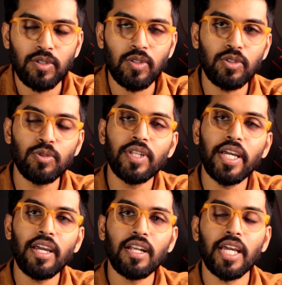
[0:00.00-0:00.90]
So do
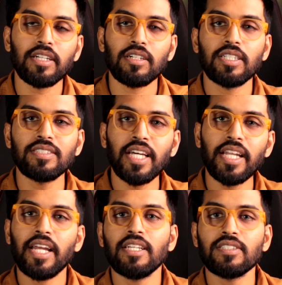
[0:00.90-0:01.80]
they, like, is
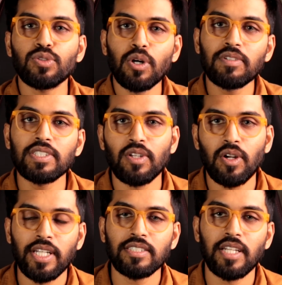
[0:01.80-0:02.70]
there any service
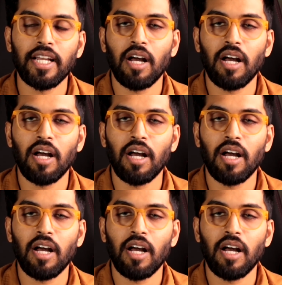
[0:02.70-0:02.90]
shortage,